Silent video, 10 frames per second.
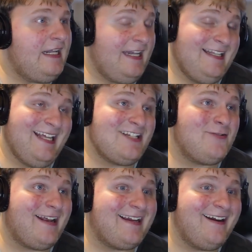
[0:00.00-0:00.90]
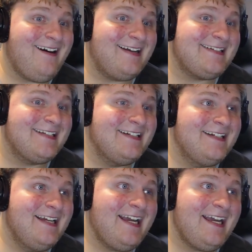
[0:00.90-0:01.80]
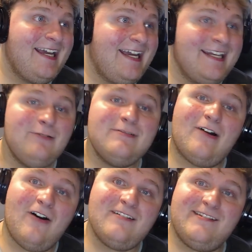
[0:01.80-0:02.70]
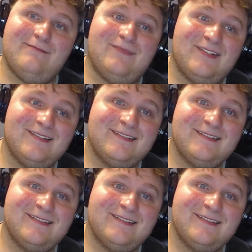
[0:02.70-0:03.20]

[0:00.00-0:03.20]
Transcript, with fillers: And that's what I got. And it was awesome.